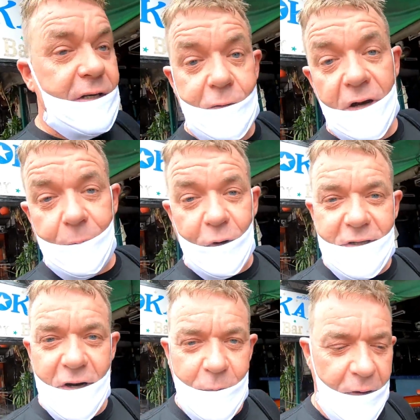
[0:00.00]
Is there any
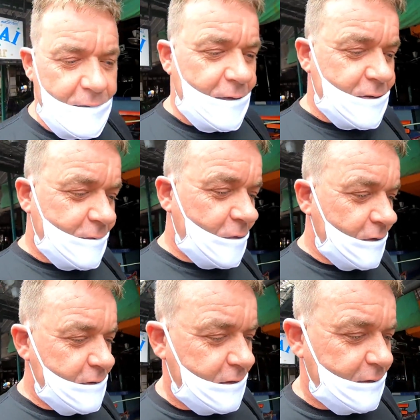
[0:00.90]
point in opening on the 1st of
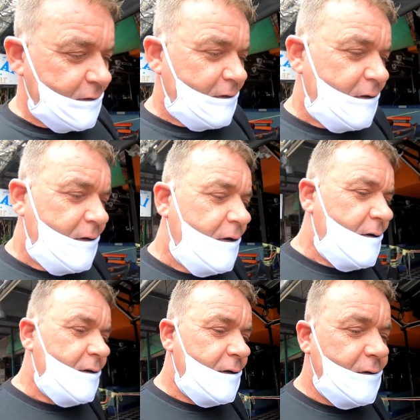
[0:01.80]

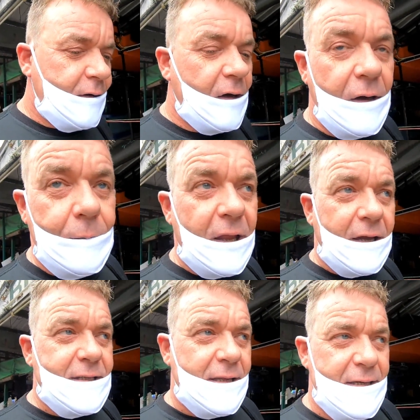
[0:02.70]
August? Um,
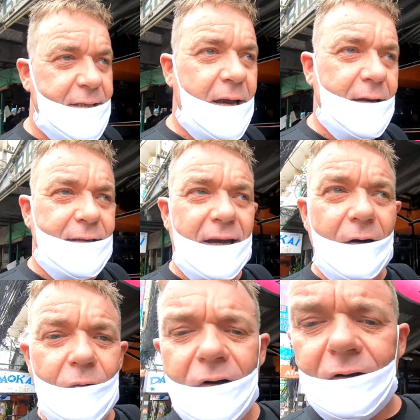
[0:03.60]
like I say, this side of
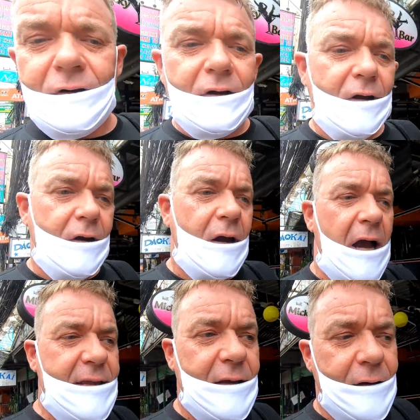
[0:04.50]
town,
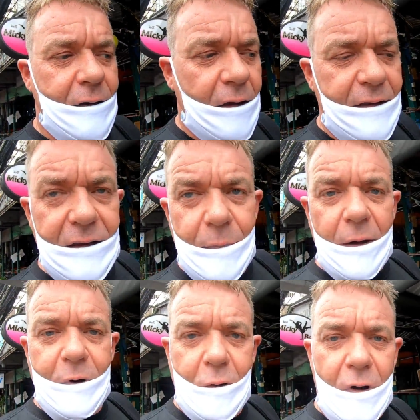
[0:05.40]
I think I think they
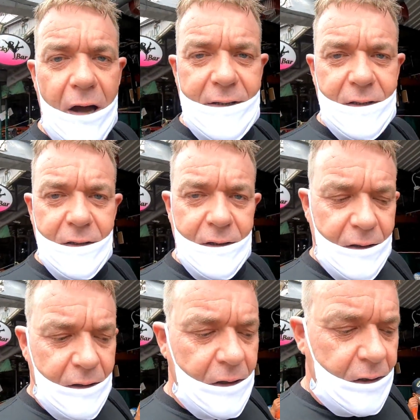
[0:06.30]
might be all right.
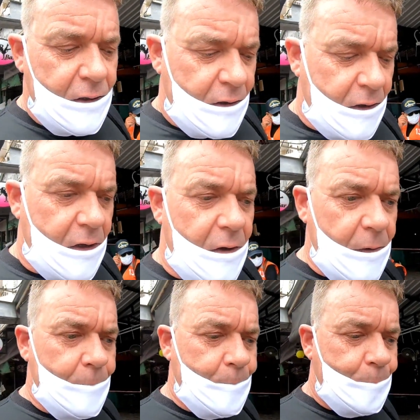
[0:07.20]

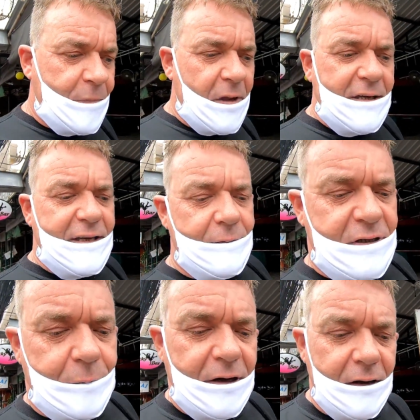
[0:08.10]
Um, it
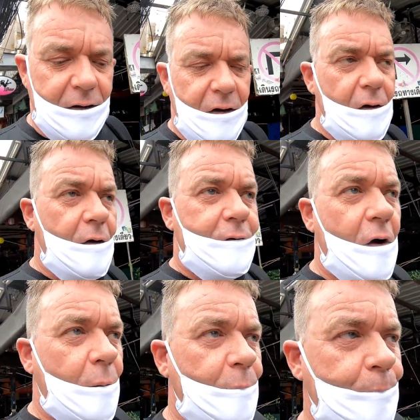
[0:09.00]
seems to be
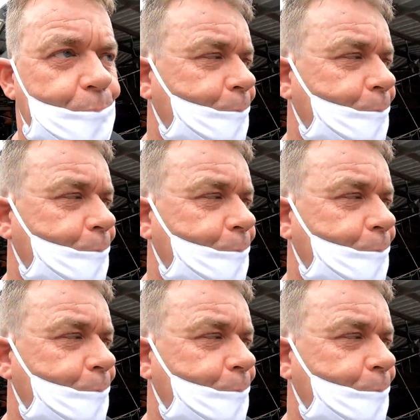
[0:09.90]
from